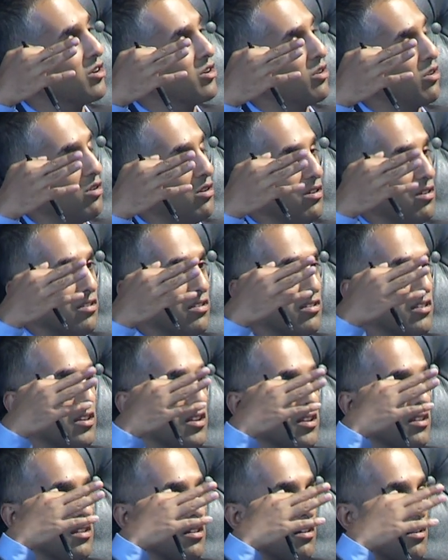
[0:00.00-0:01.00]
Or is
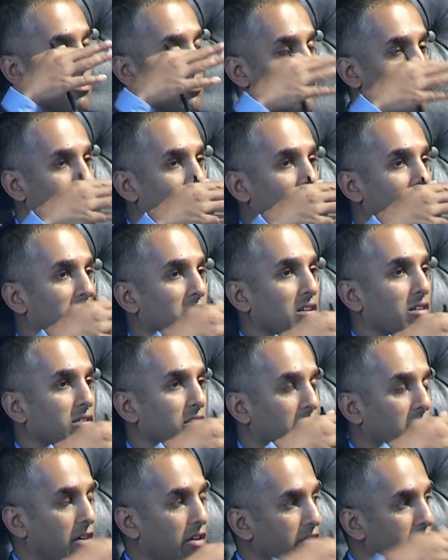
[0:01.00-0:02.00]
it harder to scale the
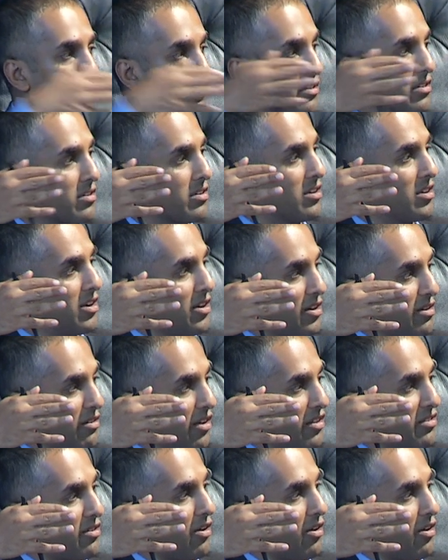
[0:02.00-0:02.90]
culture across